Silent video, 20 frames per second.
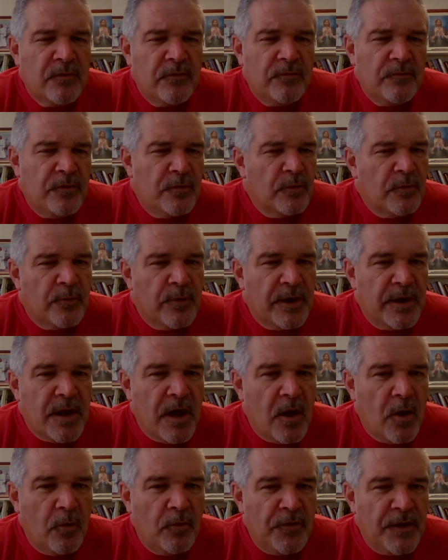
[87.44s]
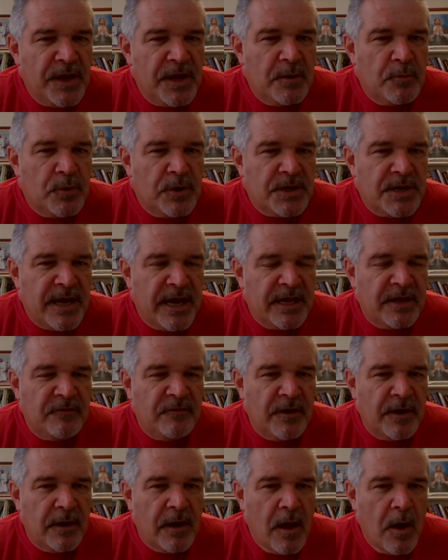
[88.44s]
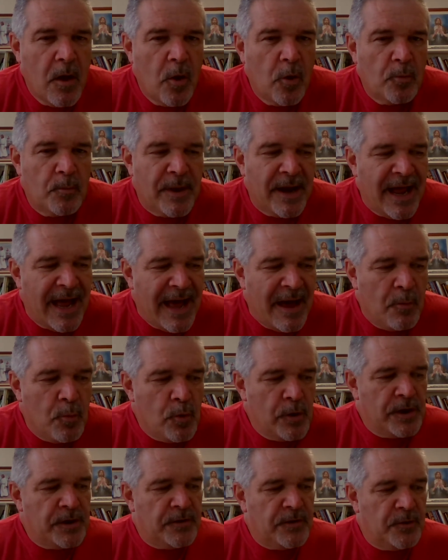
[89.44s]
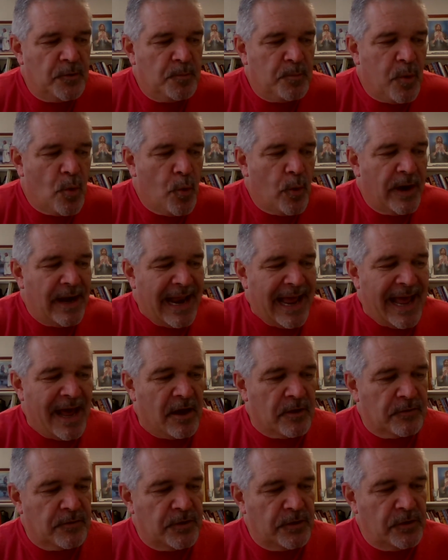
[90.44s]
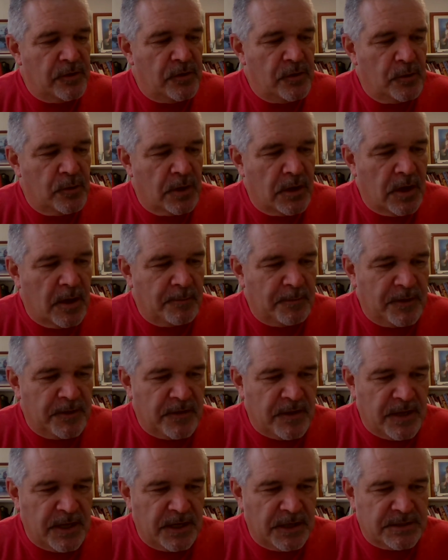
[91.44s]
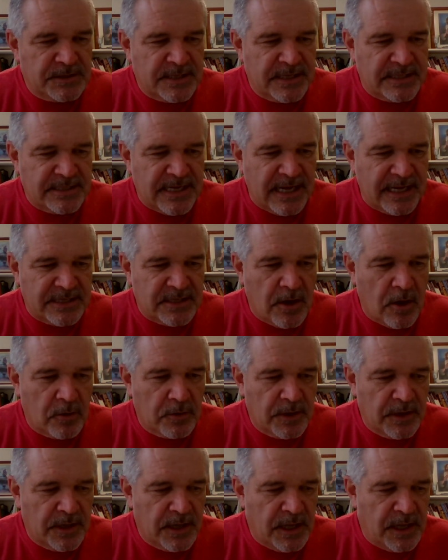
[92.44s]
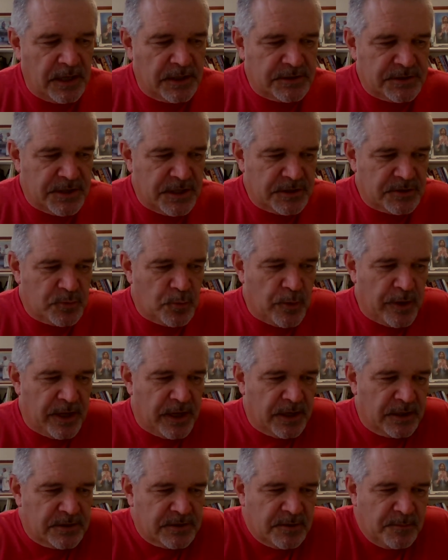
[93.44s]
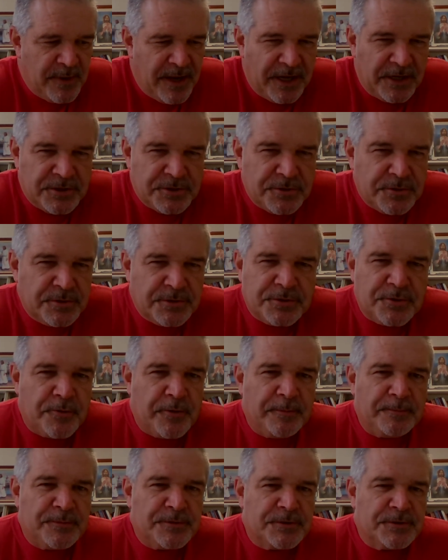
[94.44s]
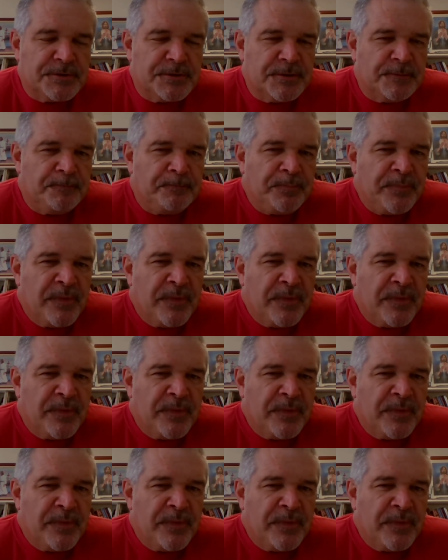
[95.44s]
if you want to read the whole thing, it wouldn't take you very long. But I wanted to point out to you a couple of things as I talked to the kids this week and some extra scriptures.